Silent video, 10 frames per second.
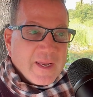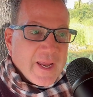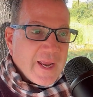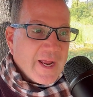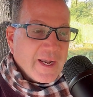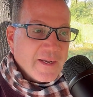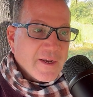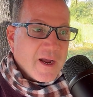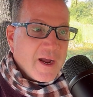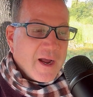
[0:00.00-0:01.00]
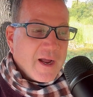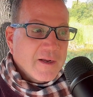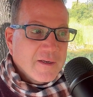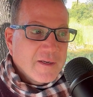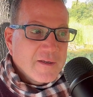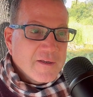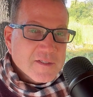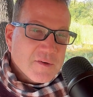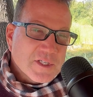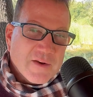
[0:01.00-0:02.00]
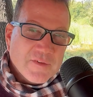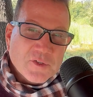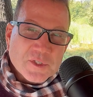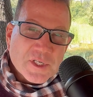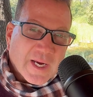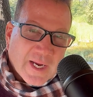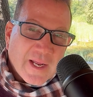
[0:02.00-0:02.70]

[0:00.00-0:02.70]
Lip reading: and so it's kind of interesting.